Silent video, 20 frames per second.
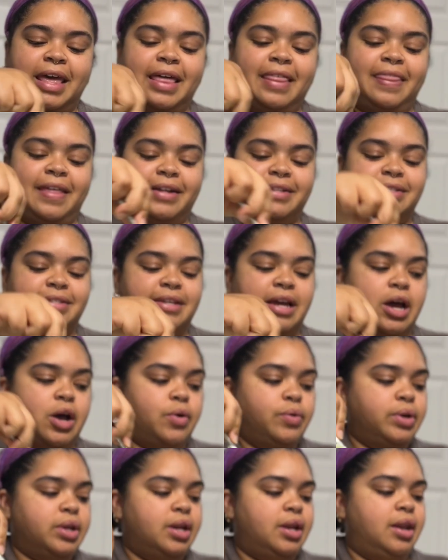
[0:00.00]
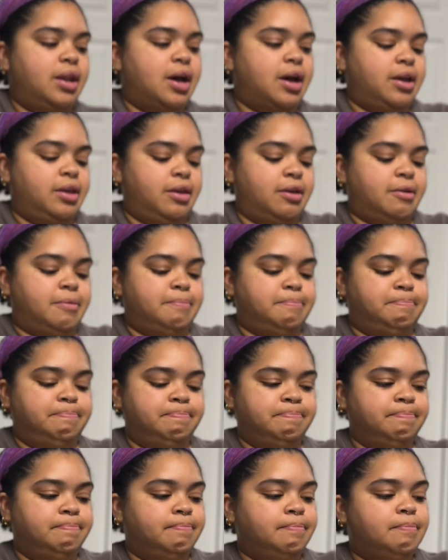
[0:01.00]
That sound, not yum.
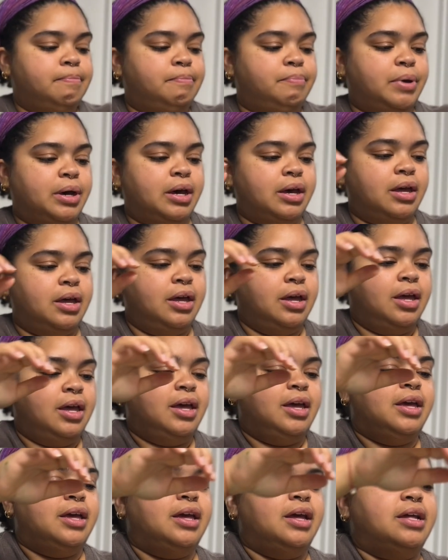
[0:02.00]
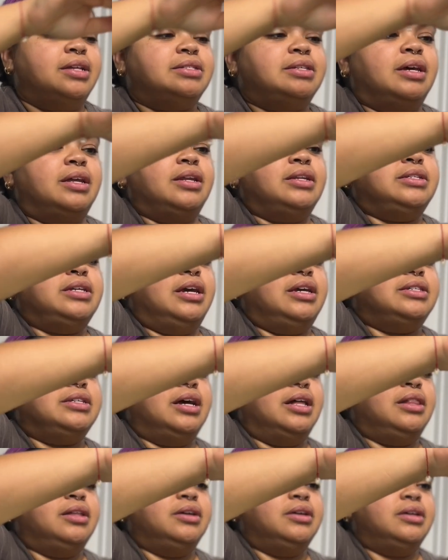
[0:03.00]
But is it going to taste
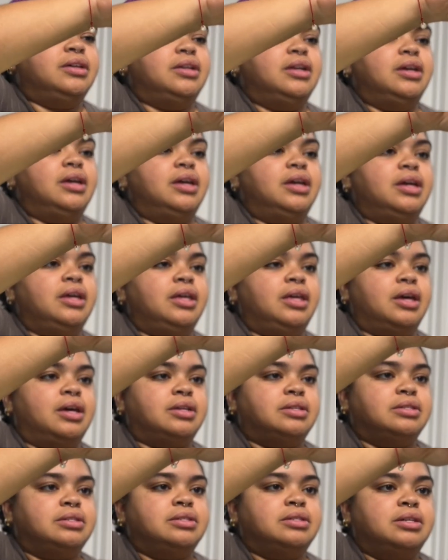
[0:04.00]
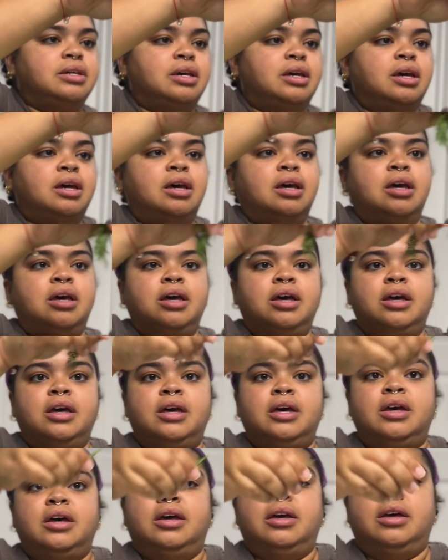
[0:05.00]
hella good? Yes.
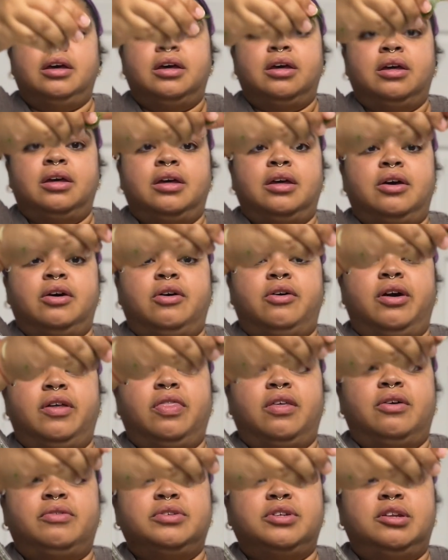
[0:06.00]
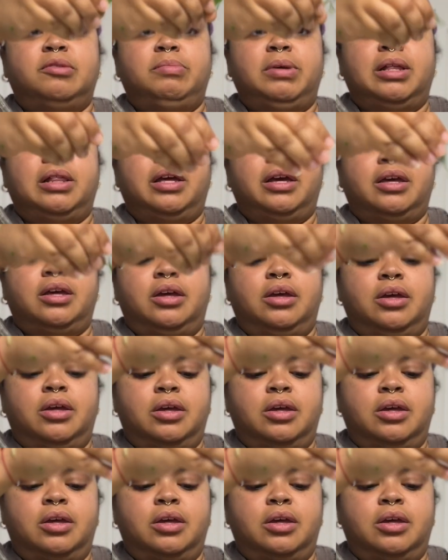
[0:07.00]
Oh, I thought it was going to be like...